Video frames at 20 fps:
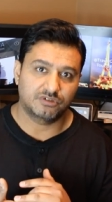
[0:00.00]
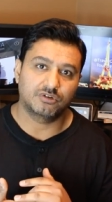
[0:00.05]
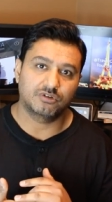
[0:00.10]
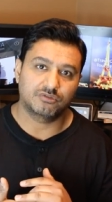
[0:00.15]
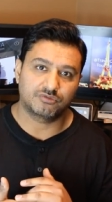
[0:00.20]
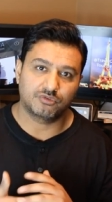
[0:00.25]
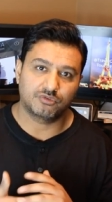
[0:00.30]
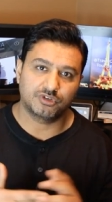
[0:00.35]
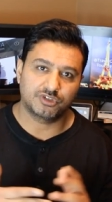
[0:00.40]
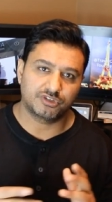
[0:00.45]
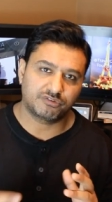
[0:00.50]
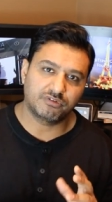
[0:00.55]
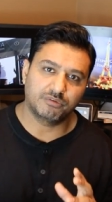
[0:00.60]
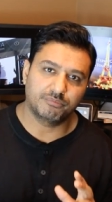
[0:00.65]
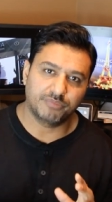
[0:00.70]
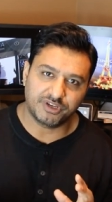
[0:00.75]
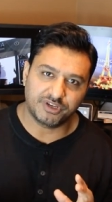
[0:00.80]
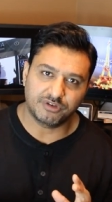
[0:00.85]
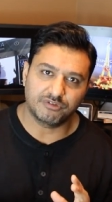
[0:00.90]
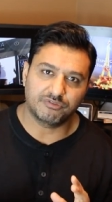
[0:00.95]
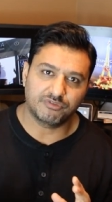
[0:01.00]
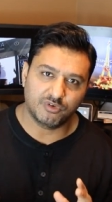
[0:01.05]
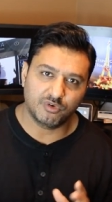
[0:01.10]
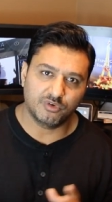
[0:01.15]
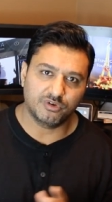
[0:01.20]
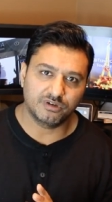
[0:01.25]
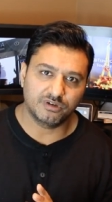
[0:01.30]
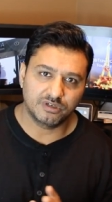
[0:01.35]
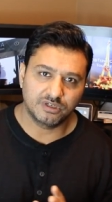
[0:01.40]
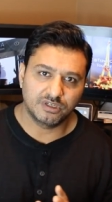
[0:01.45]
Of course, it will bring your
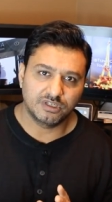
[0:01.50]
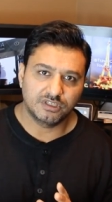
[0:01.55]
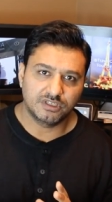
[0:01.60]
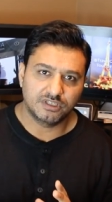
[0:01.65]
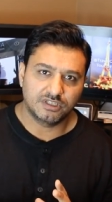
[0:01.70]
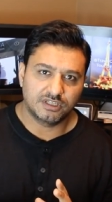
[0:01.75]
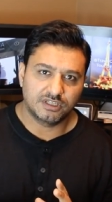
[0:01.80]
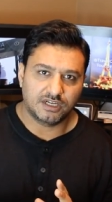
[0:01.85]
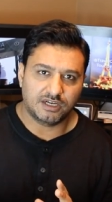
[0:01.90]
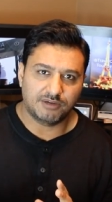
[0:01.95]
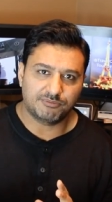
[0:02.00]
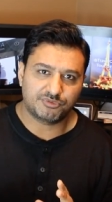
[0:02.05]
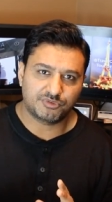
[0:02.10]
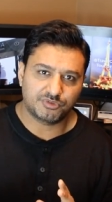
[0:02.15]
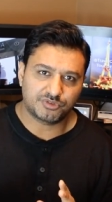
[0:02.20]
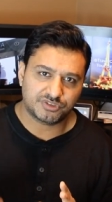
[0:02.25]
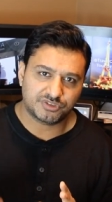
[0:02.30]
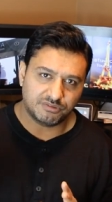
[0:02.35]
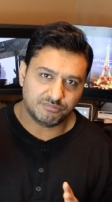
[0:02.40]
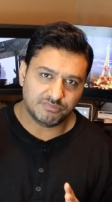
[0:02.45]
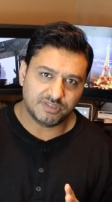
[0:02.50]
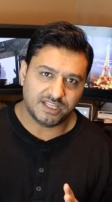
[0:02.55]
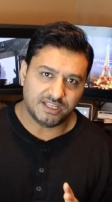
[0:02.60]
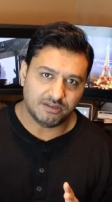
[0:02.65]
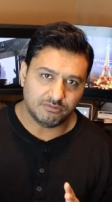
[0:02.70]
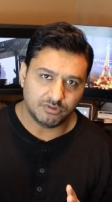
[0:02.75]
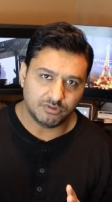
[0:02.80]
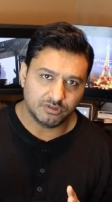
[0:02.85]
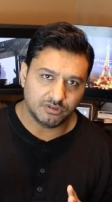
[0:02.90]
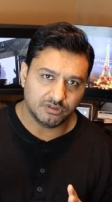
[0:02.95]
phone up to some
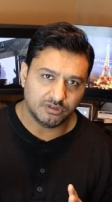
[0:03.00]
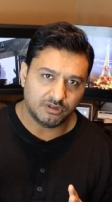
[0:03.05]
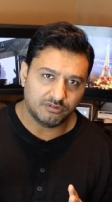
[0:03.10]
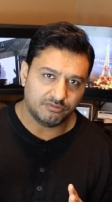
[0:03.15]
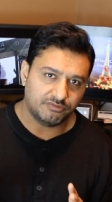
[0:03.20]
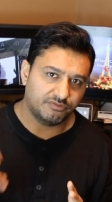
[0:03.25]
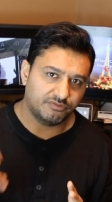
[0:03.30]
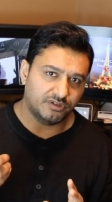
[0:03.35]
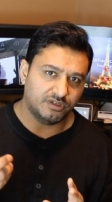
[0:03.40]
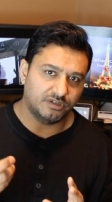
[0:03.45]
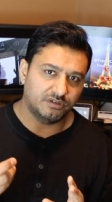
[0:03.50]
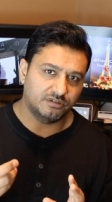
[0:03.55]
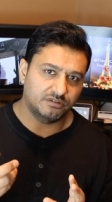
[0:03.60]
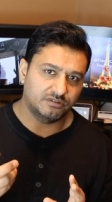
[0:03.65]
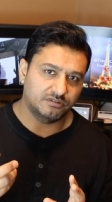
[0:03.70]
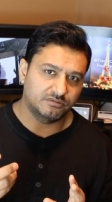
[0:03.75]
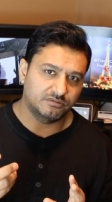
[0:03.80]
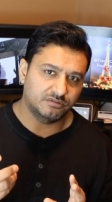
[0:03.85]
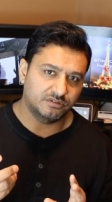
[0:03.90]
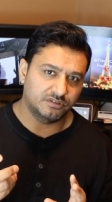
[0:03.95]
level of